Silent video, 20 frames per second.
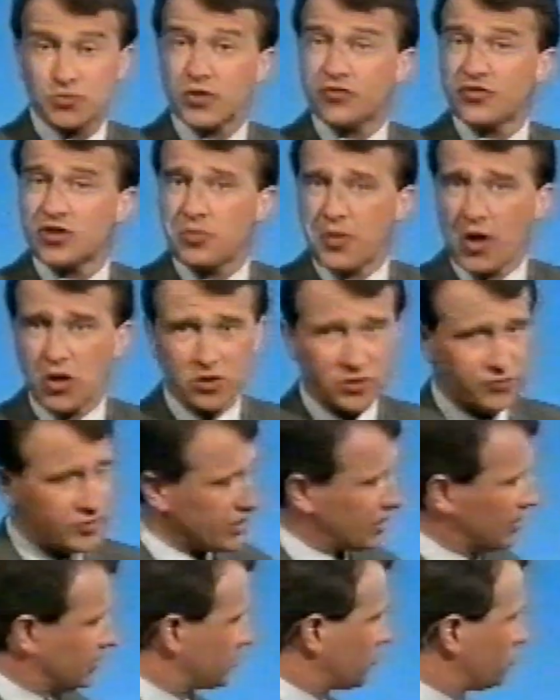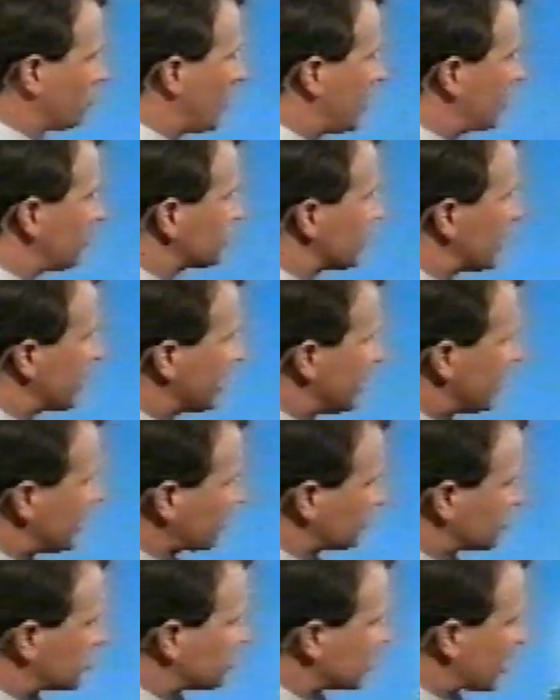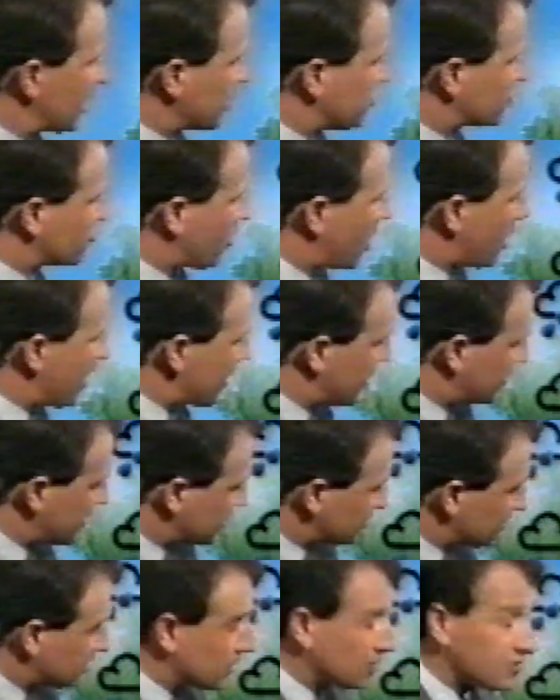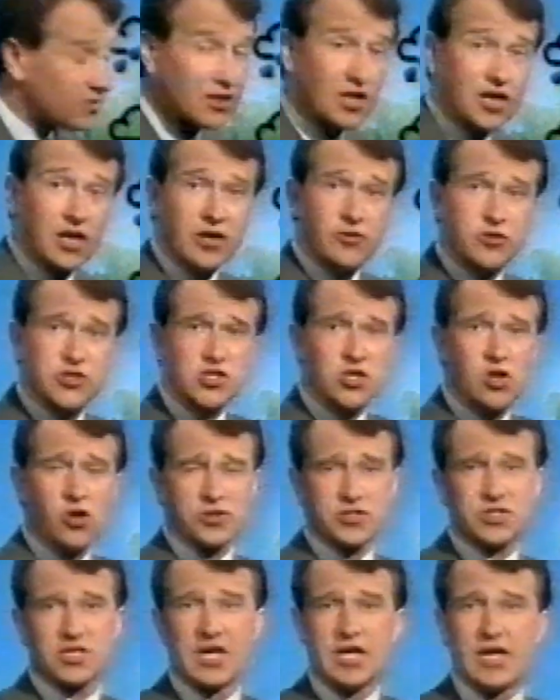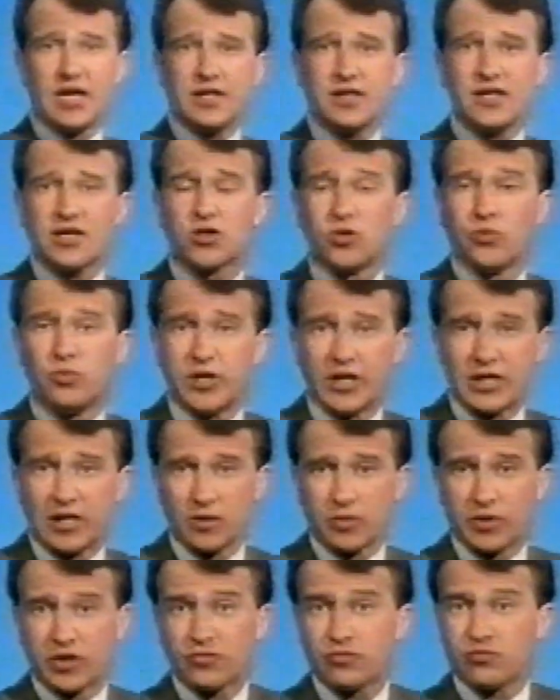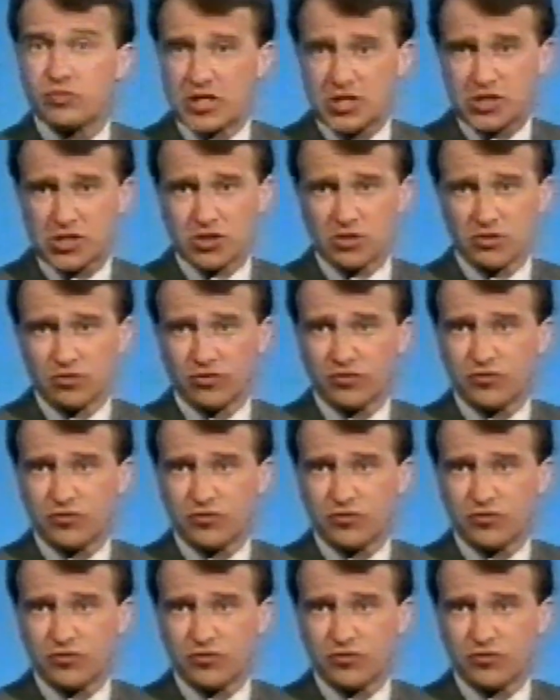But for the bulk of England and Wales, it'll stay dry and underneath the clearer slots, there could be a little bit of mist and